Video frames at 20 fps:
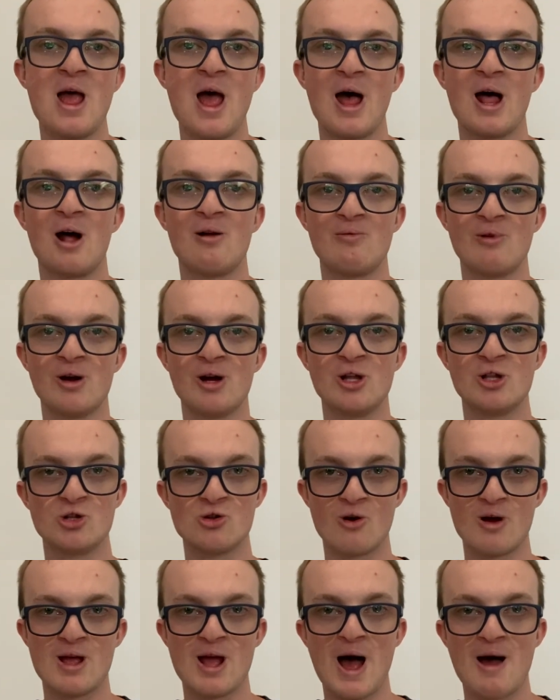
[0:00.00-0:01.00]
and I really
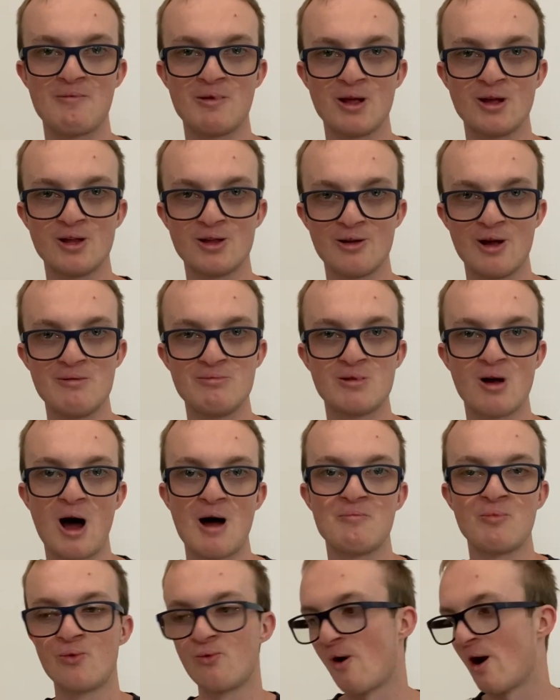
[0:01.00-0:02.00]
enjoy having Sleep
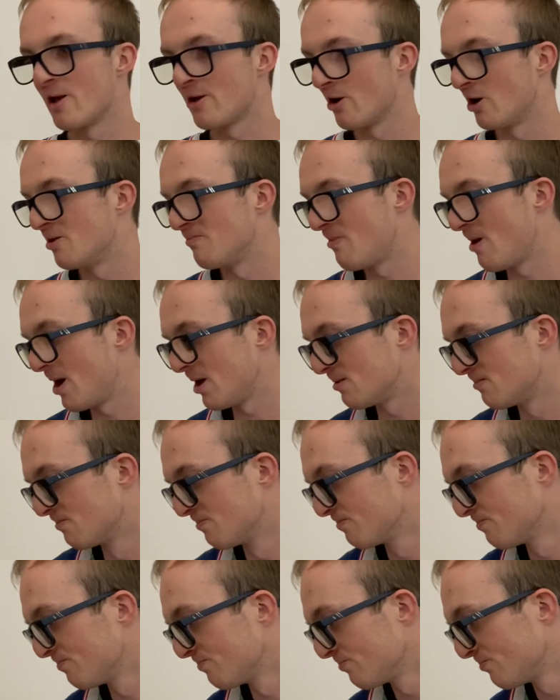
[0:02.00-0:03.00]
Tight before I go to bed.
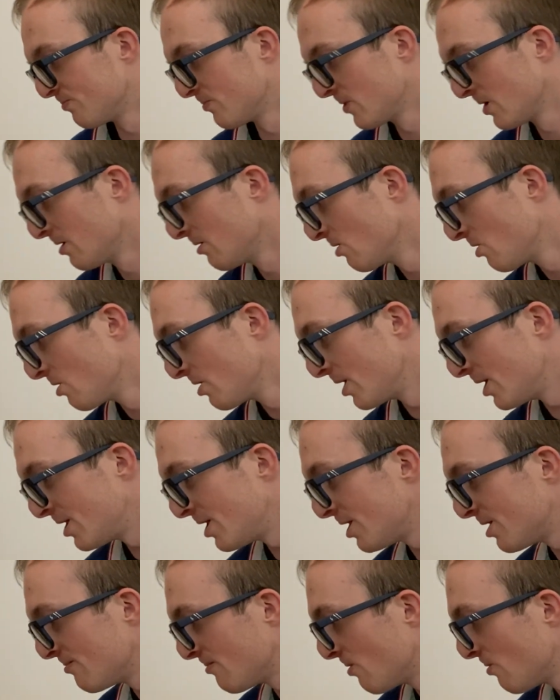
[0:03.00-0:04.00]
This
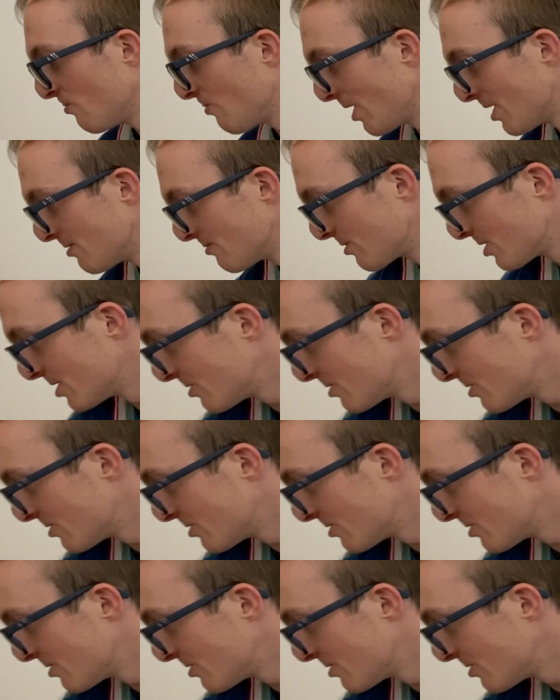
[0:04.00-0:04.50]
is one of the